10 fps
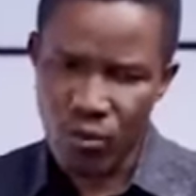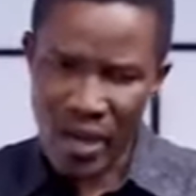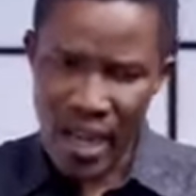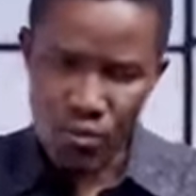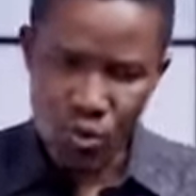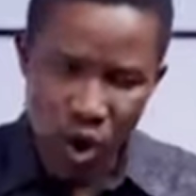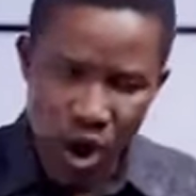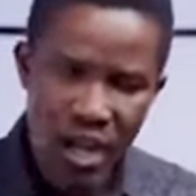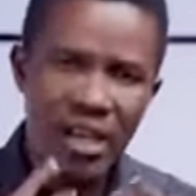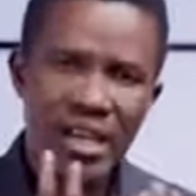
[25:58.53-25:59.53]
when I
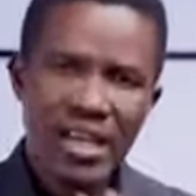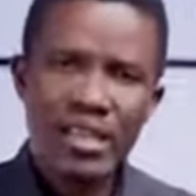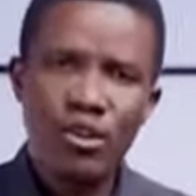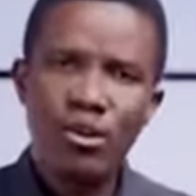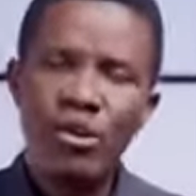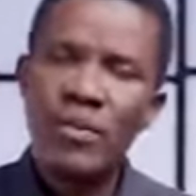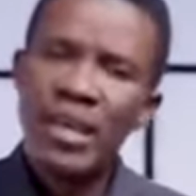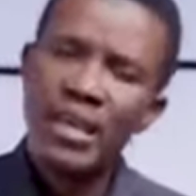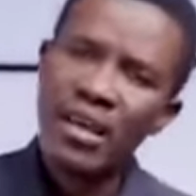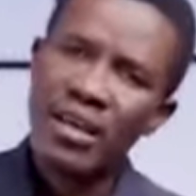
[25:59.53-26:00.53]
walk, you know,
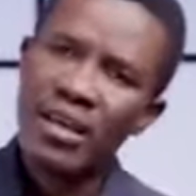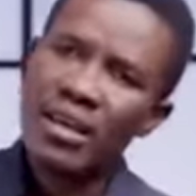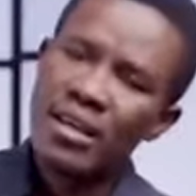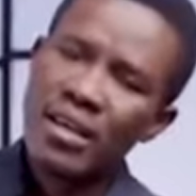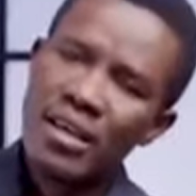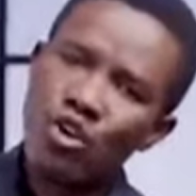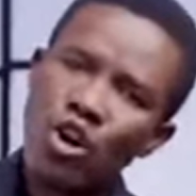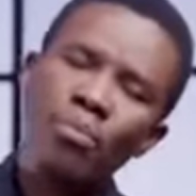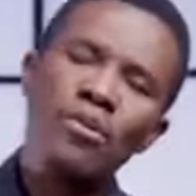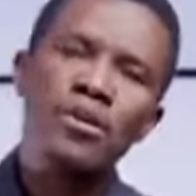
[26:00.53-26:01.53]
in
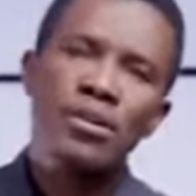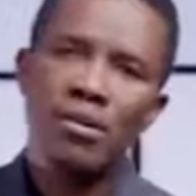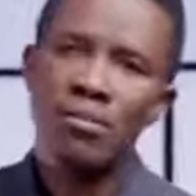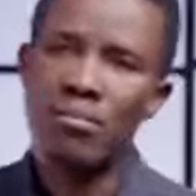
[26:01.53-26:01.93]
open